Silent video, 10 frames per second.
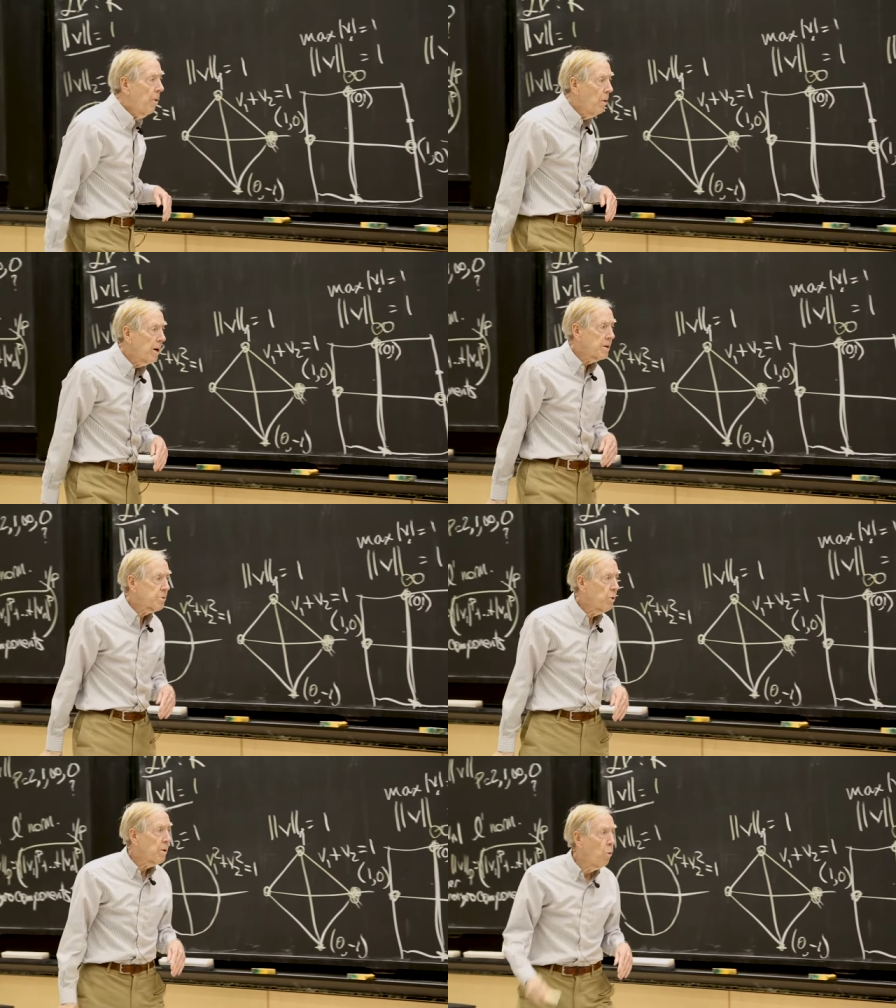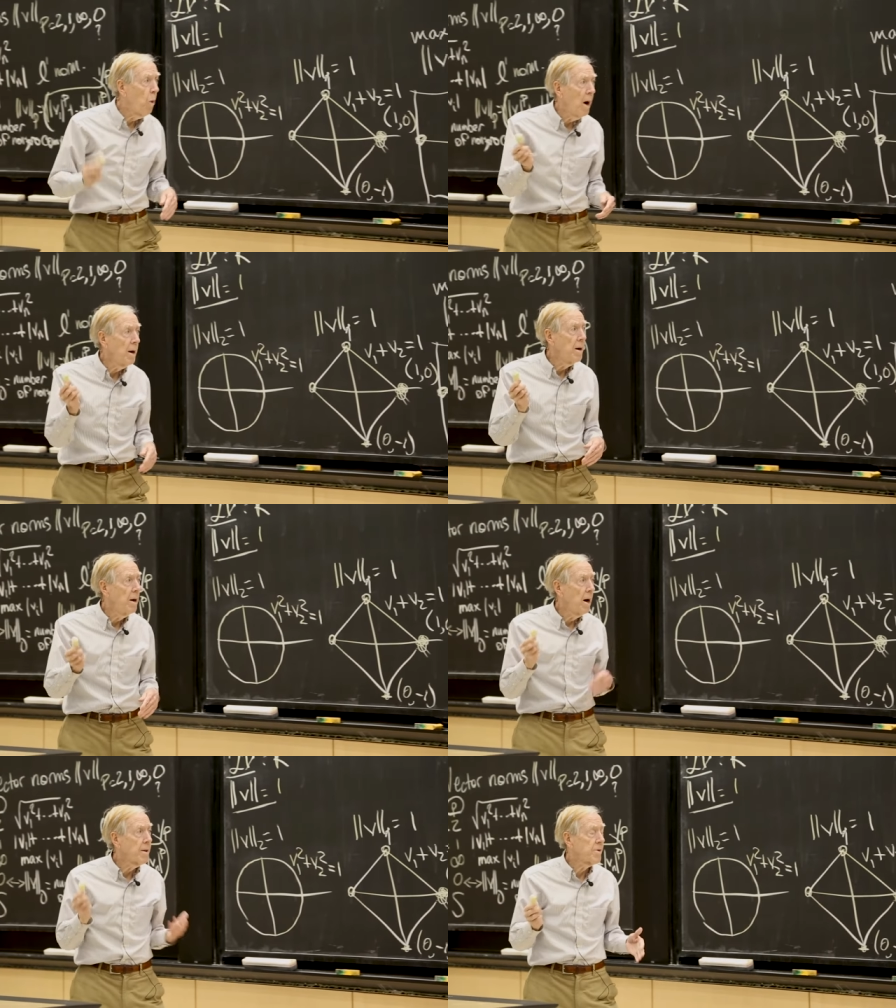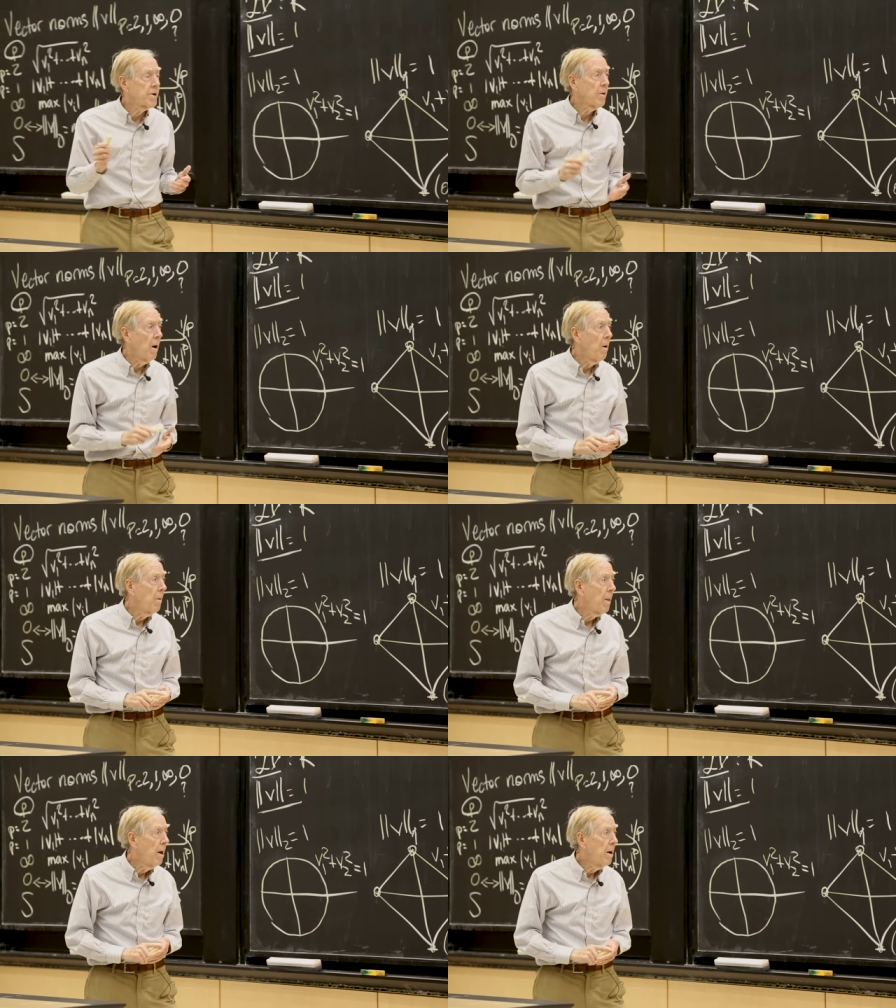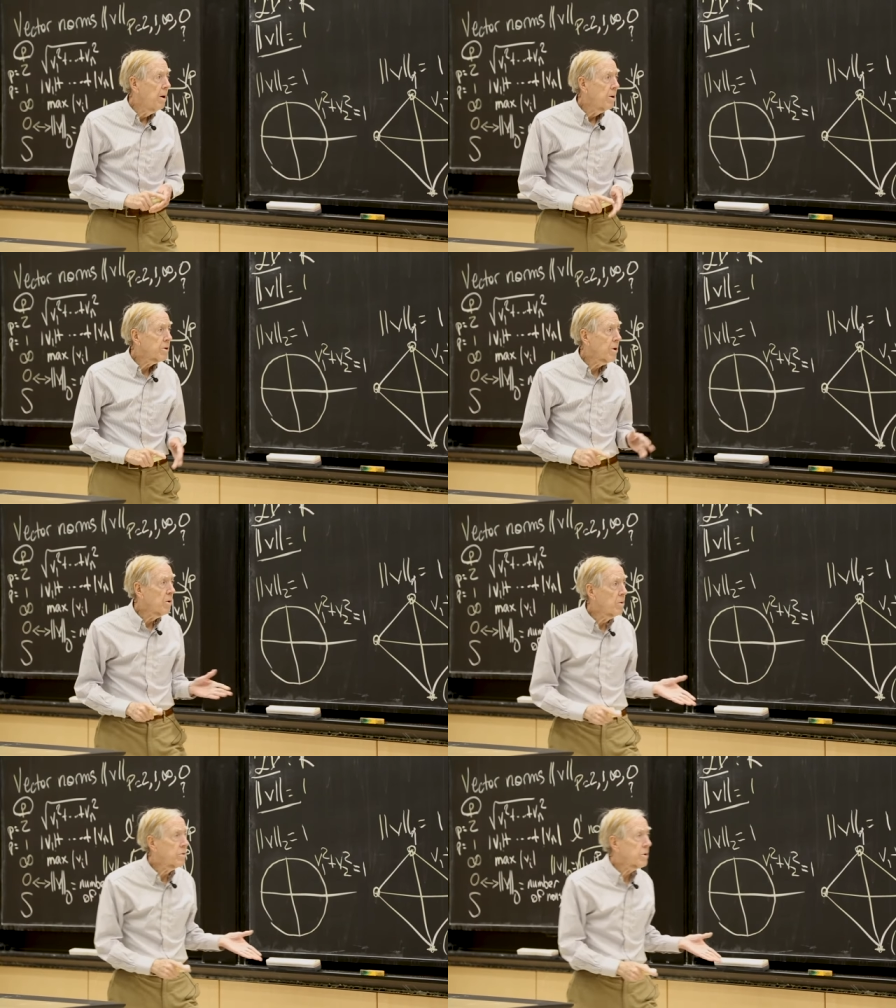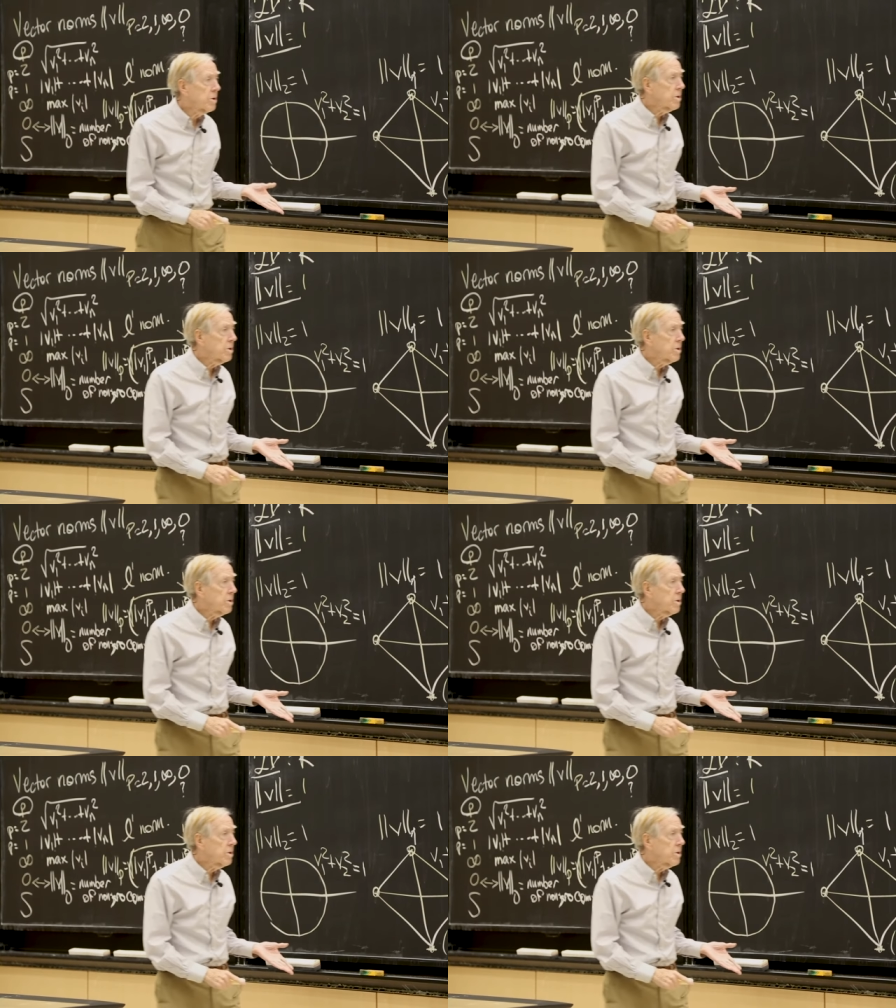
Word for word: points with one non-zero? So,